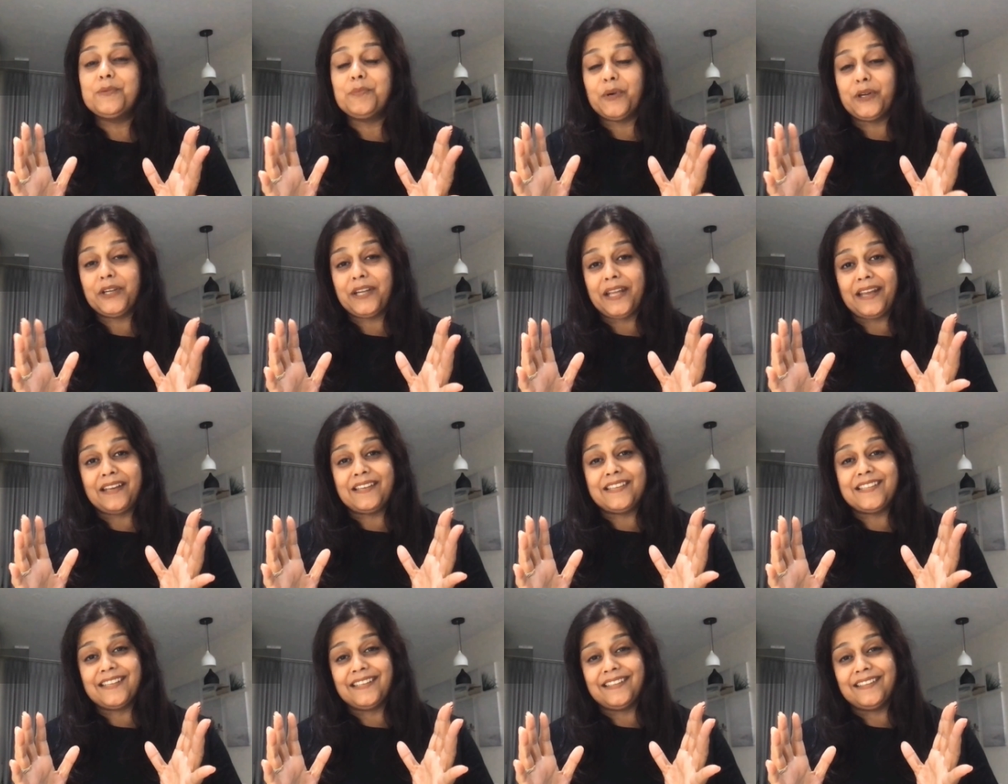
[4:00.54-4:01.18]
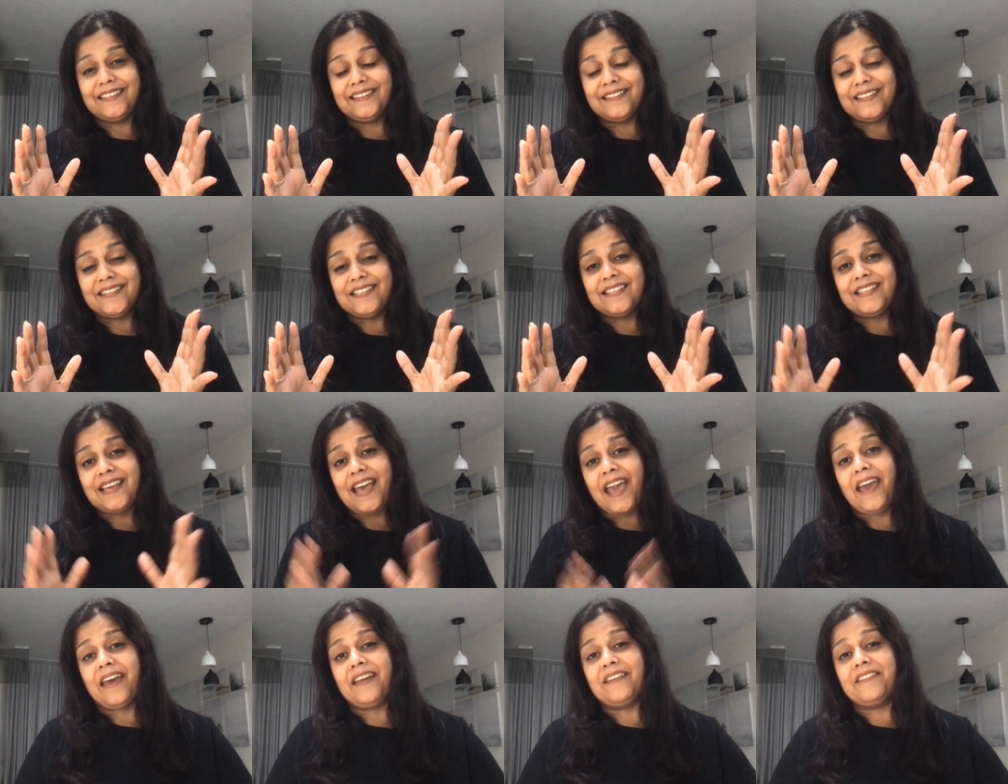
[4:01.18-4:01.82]
potential in this
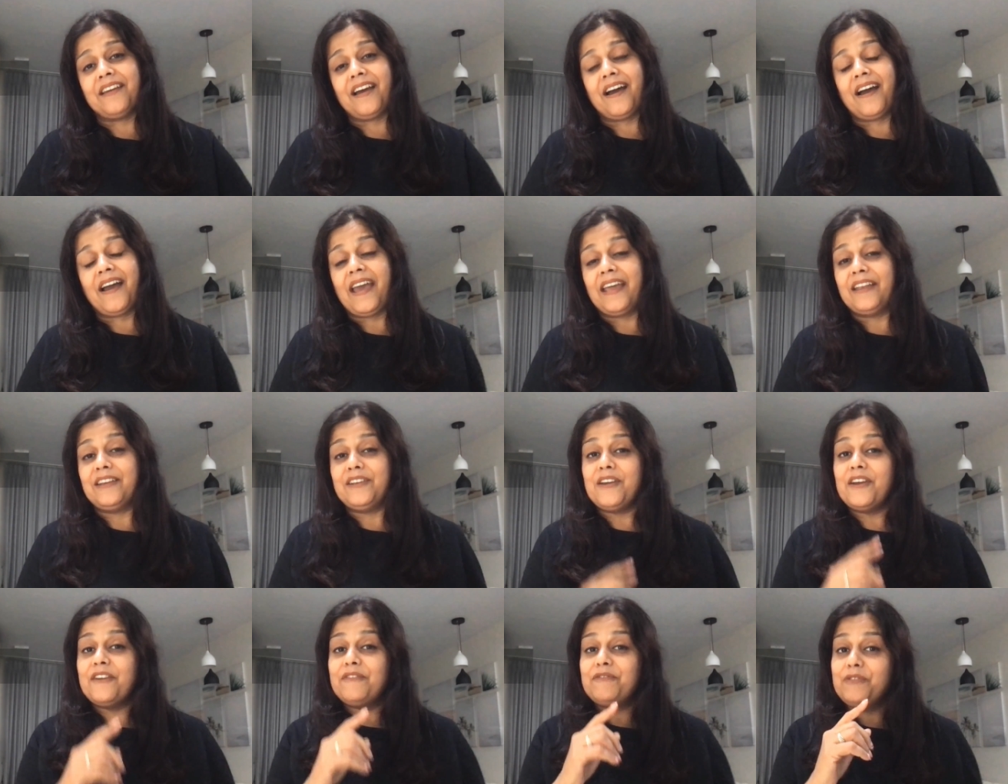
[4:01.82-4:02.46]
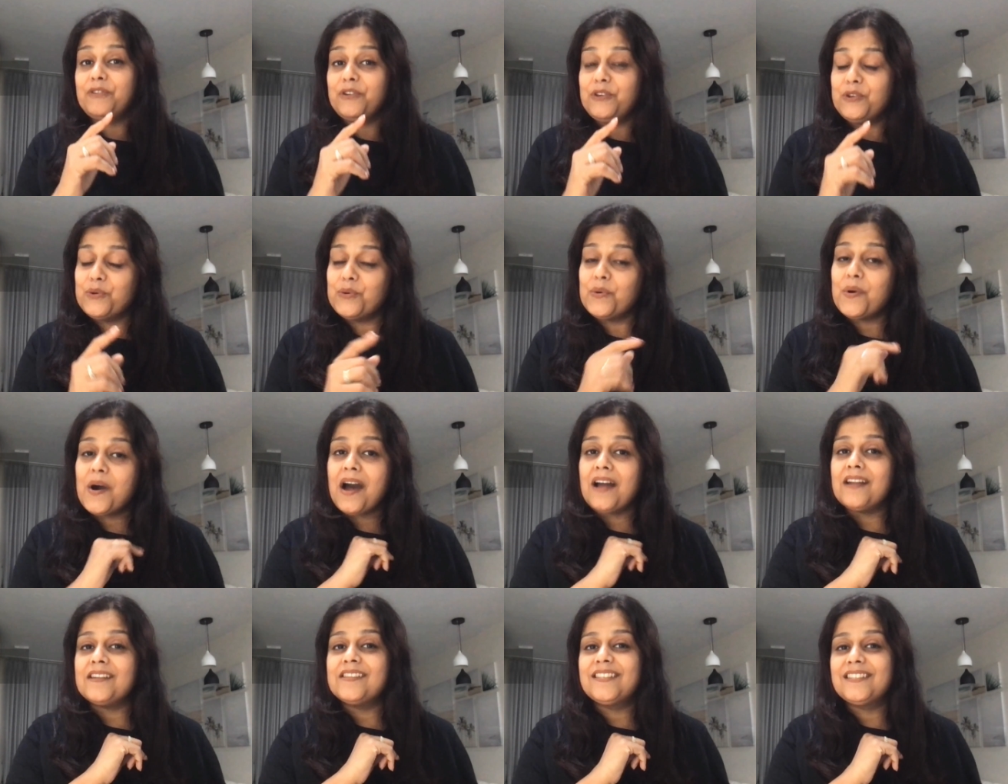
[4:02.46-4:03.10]
area and if you
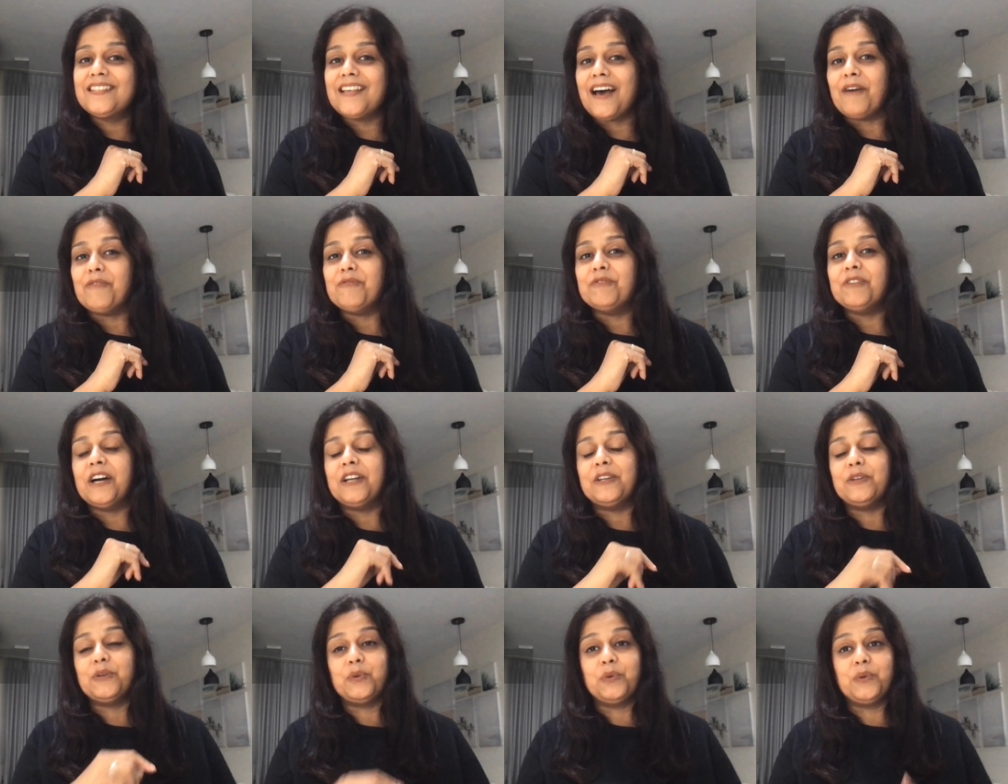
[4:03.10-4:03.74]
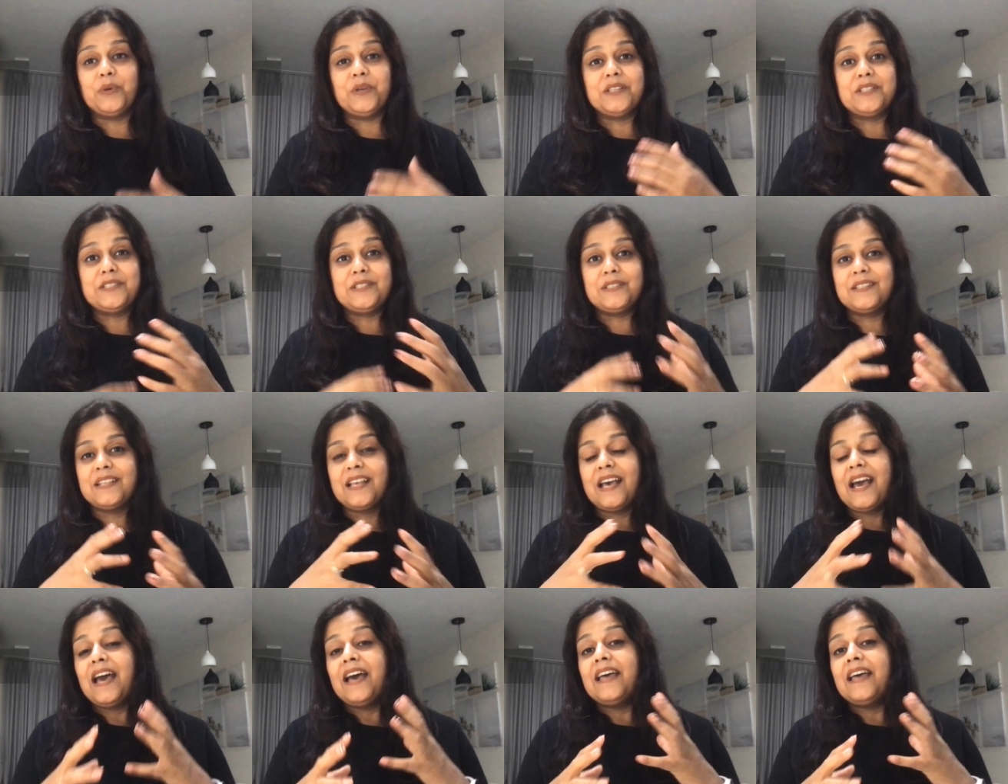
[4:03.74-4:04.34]
are someone who is